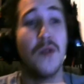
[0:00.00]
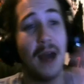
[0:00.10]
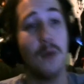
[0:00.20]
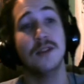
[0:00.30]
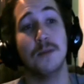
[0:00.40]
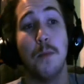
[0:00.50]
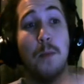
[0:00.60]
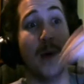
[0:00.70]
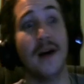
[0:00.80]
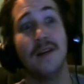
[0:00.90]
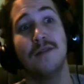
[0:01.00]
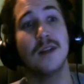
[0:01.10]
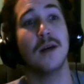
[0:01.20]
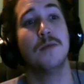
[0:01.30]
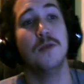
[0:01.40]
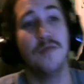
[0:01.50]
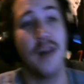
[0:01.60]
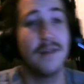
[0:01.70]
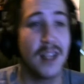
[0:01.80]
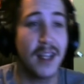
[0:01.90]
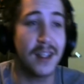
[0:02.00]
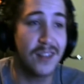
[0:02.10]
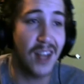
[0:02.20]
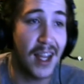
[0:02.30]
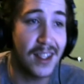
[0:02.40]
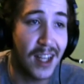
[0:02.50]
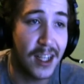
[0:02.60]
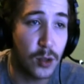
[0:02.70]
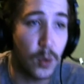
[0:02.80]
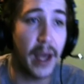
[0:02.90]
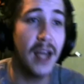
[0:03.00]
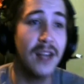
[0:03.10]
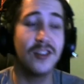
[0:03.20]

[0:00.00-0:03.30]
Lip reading: That was buffed up to 5 seconds and takes away